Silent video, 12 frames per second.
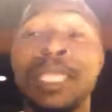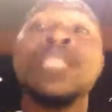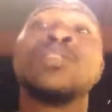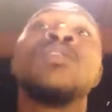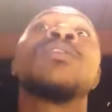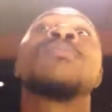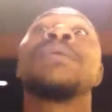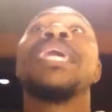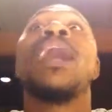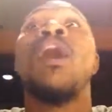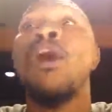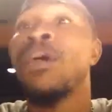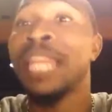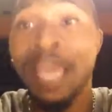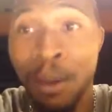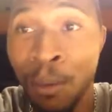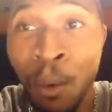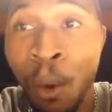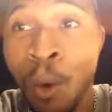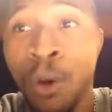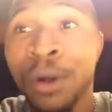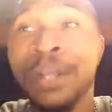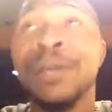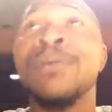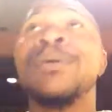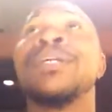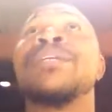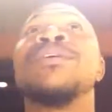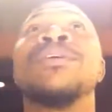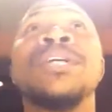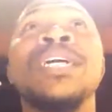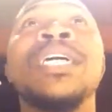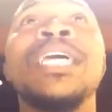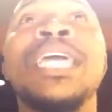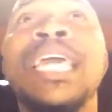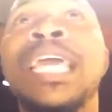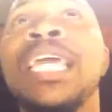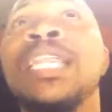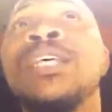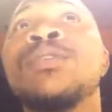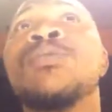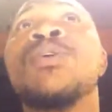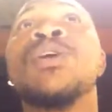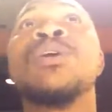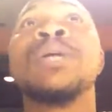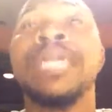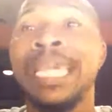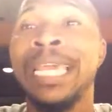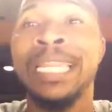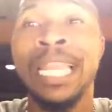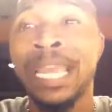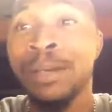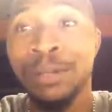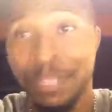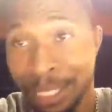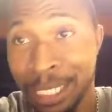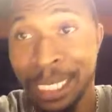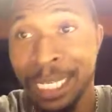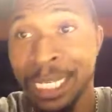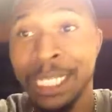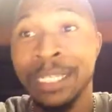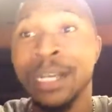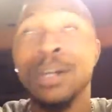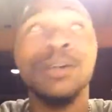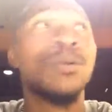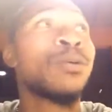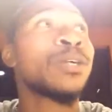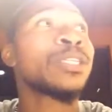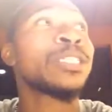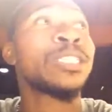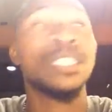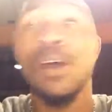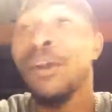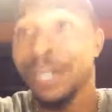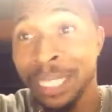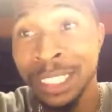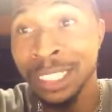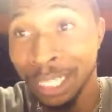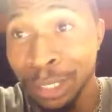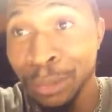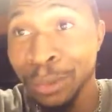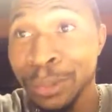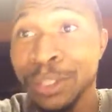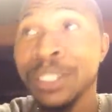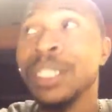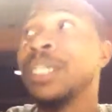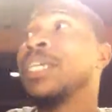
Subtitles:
It's going to be an all-out war going on in this world. And they're going to see, of course, darkness lose.